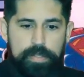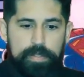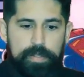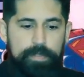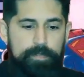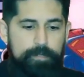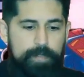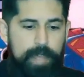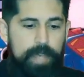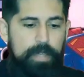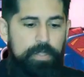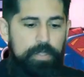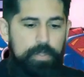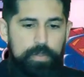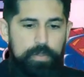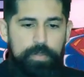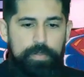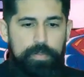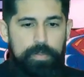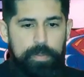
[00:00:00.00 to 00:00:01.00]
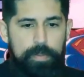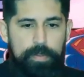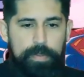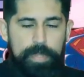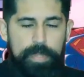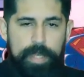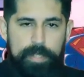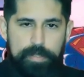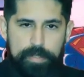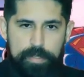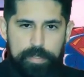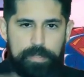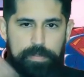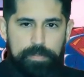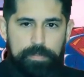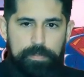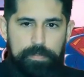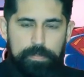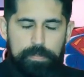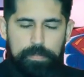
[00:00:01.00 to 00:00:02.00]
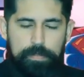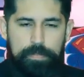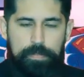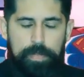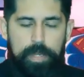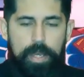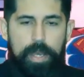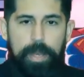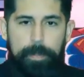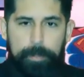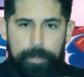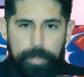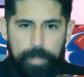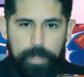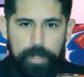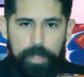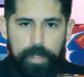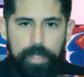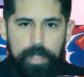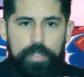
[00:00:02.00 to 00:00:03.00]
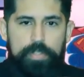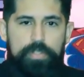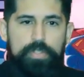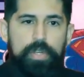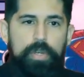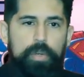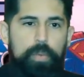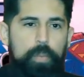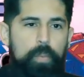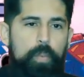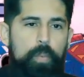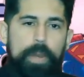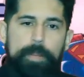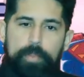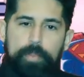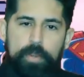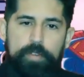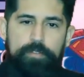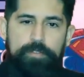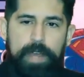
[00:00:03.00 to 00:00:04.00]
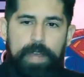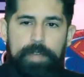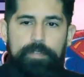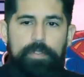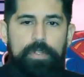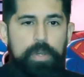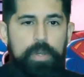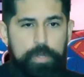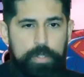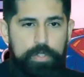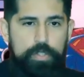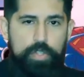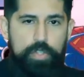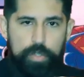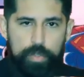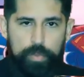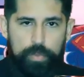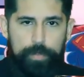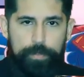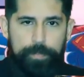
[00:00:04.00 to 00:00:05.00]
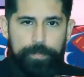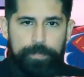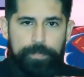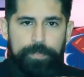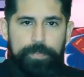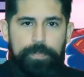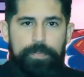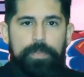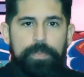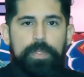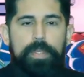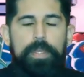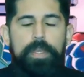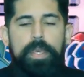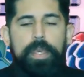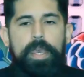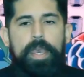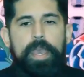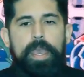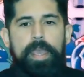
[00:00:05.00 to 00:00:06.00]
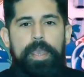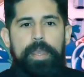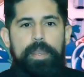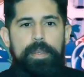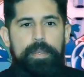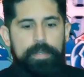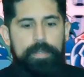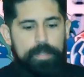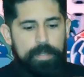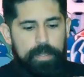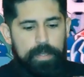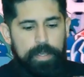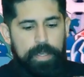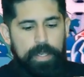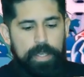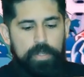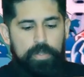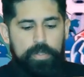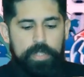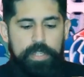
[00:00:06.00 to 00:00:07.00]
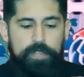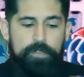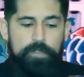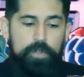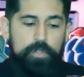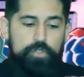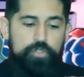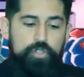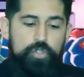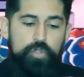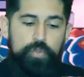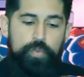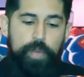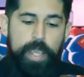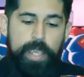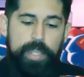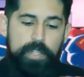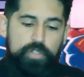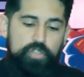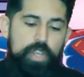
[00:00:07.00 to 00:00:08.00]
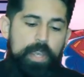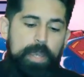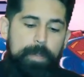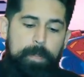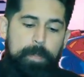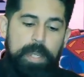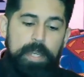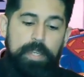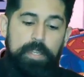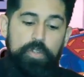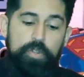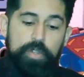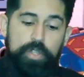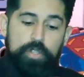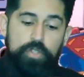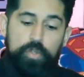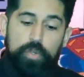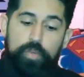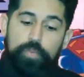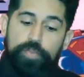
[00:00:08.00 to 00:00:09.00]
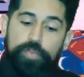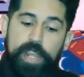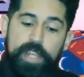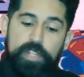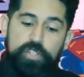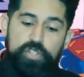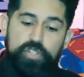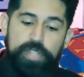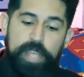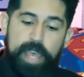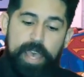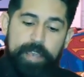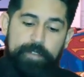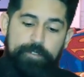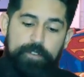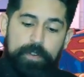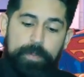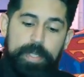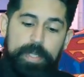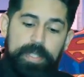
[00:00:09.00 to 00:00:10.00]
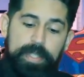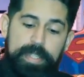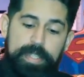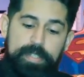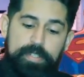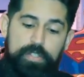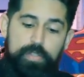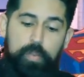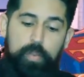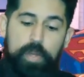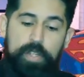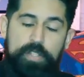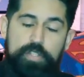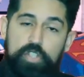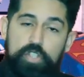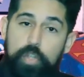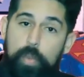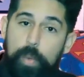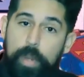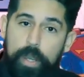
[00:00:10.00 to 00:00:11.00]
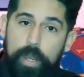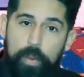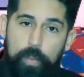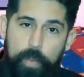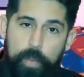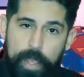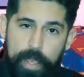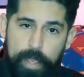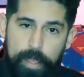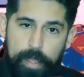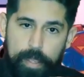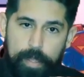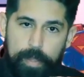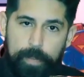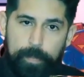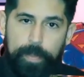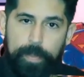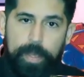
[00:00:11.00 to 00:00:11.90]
value that's up. So 1.5 will go to 2, and it'll give you a 2 range, meaning you can do a range attack from at least 1 square away.